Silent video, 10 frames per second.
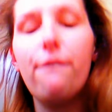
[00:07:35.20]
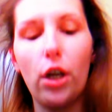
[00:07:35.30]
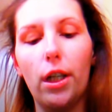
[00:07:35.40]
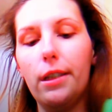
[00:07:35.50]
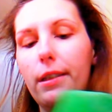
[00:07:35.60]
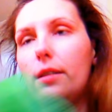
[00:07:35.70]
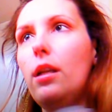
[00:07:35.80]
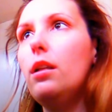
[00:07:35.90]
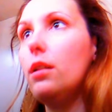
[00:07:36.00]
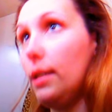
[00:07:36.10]
first,
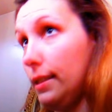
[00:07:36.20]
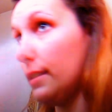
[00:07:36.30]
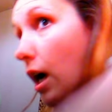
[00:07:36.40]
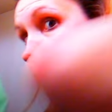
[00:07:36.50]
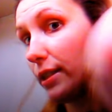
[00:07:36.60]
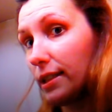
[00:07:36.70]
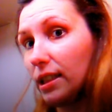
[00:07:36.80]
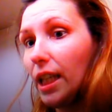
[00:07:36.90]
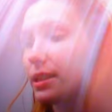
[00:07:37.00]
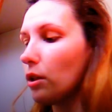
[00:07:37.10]
because
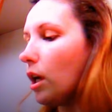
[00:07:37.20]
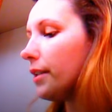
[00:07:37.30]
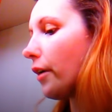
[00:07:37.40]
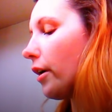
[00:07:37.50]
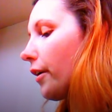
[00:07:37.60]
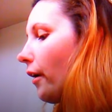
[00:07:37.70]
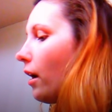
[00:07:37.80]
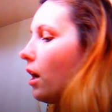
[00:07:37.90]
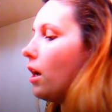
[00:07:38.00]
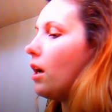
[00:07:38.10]
obviously it's a lot darker.
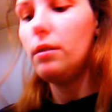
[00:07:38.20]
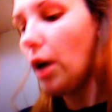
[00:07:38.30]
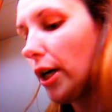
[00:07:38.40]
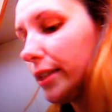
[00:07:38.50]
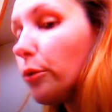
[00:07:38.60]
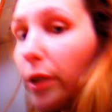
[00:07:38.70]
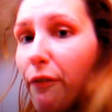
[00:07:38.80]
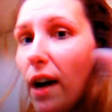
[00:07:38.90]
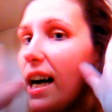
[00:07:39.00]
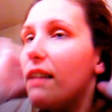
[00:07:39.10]
Alright,
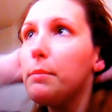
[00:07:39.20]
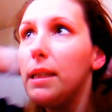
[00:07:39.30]
25